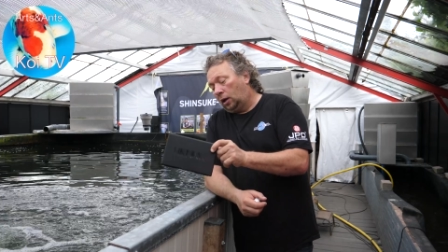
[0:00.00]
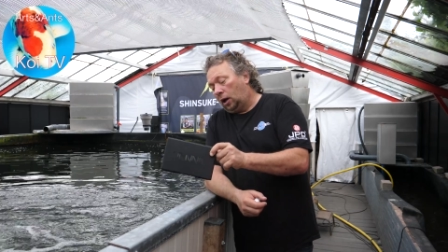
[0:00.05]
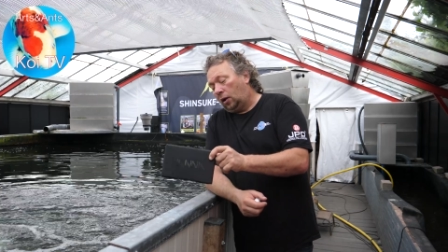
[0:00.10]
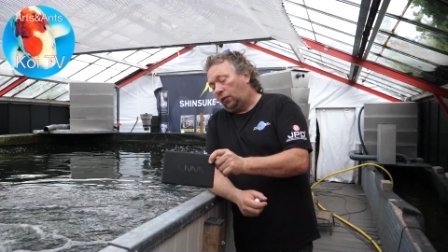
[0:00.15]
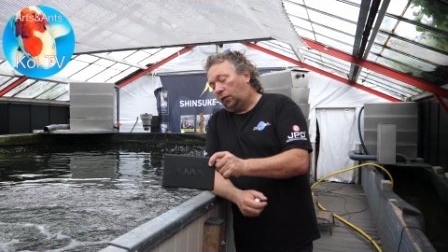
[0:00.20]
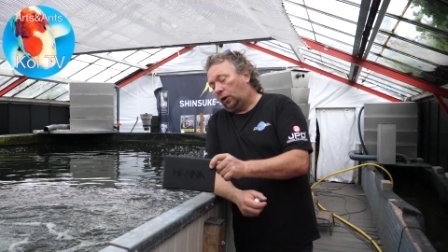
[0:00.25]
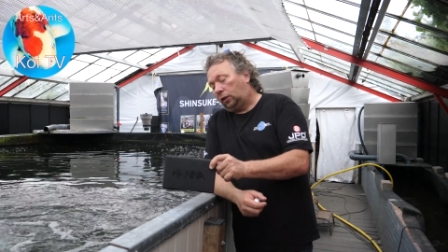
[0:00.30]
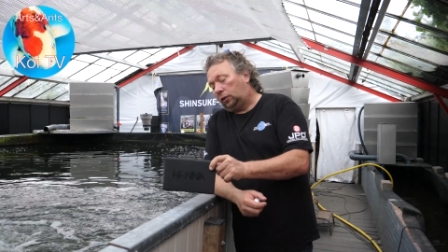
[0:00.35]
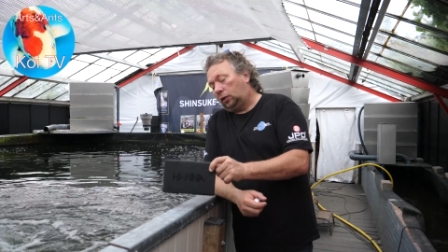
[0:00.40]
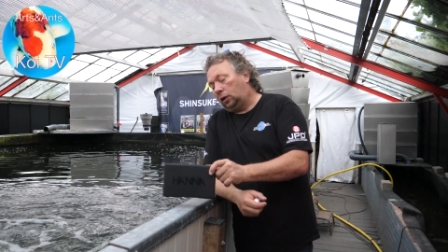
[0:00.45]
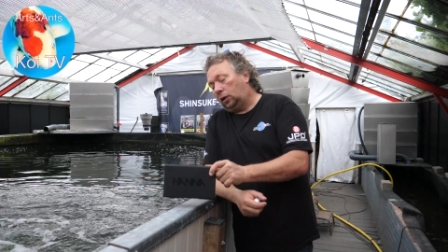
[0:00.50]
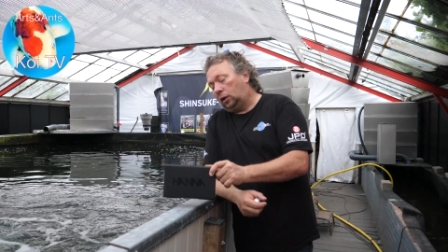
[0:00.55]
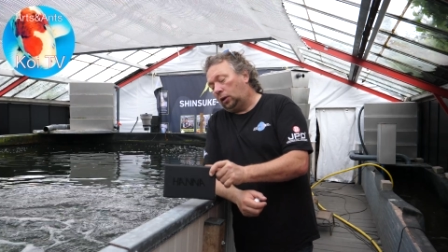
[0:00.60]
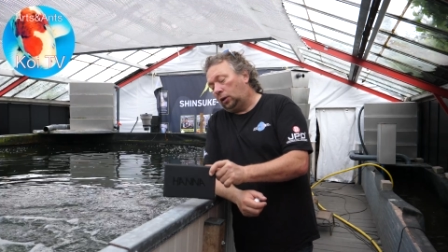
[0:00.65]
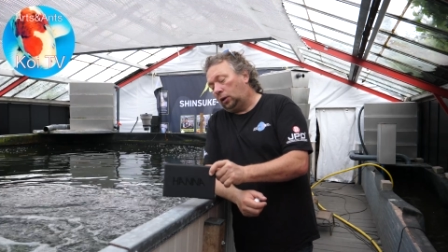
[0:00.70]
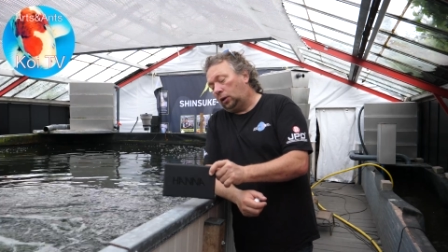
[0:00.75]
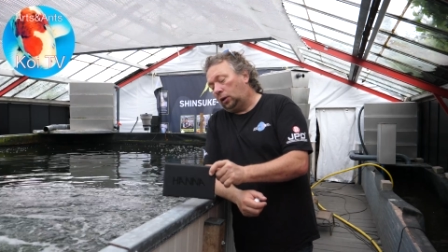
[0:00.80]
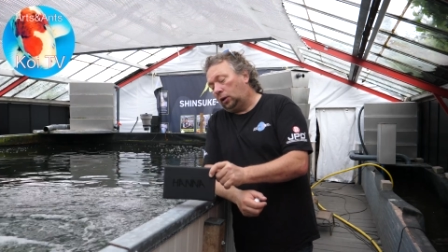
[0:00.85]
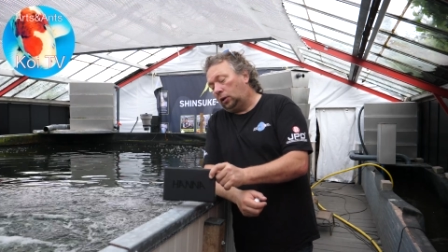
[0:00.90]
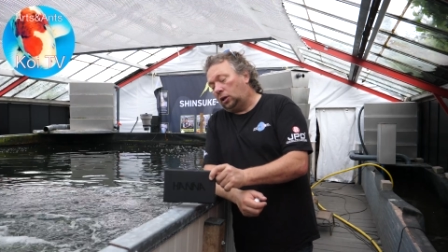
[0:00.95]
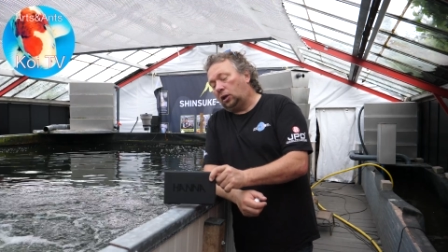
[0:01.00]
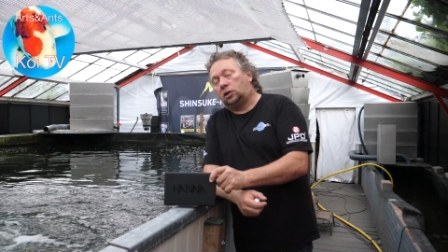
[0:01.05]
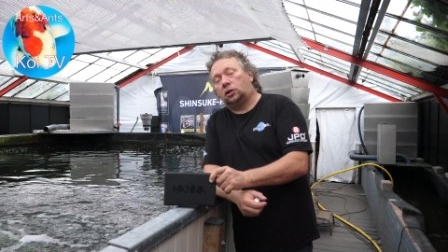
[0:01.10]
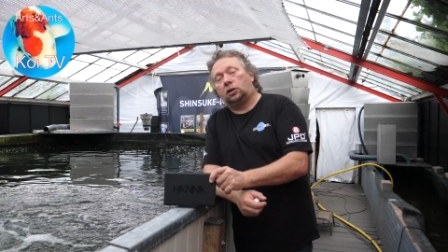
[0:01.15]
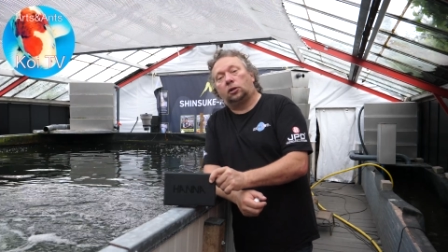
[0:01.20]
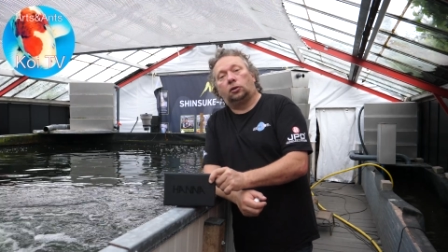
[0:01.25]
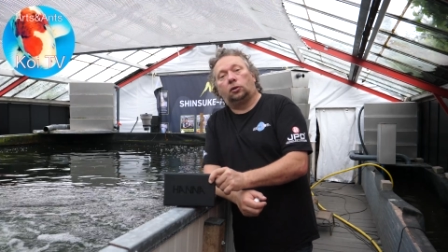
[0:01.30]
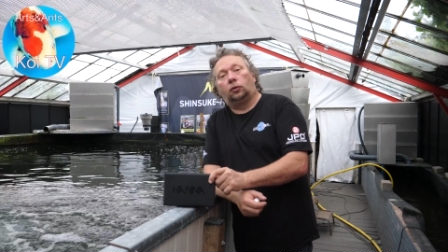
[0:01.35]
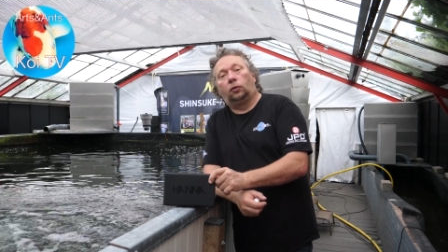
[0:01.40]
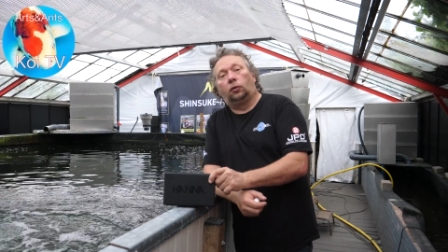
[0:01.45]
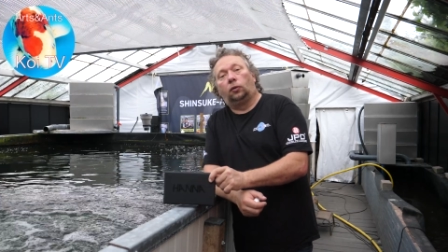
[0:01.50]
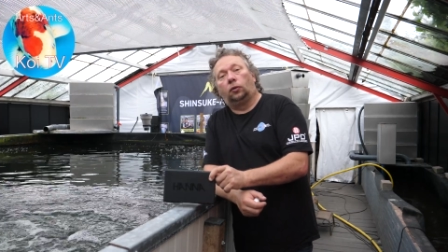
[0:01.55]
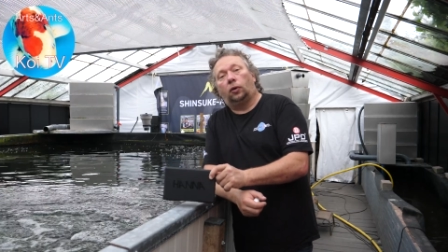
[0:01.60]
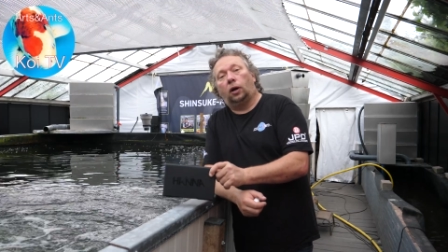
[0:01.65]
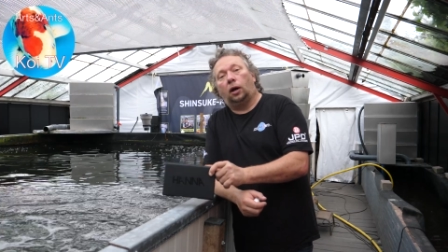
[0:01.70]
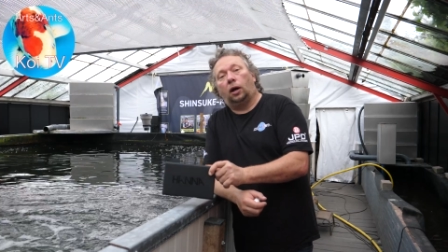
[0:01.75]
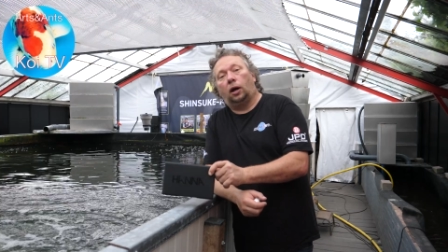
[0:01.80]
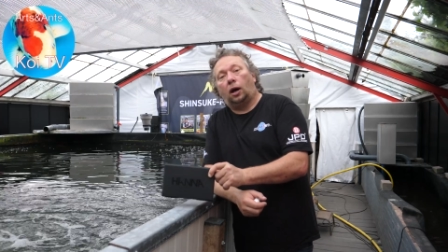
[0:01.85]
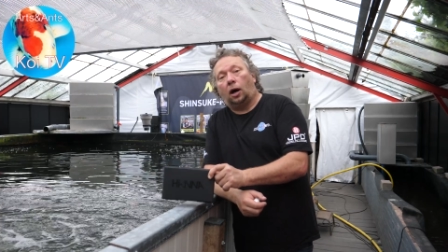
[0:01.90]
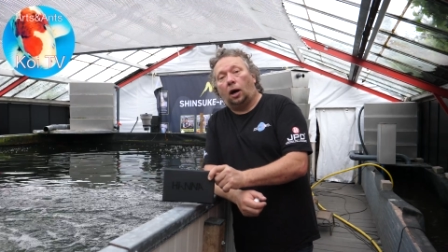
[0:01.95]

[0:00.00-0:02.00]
I've got the, the digital uh,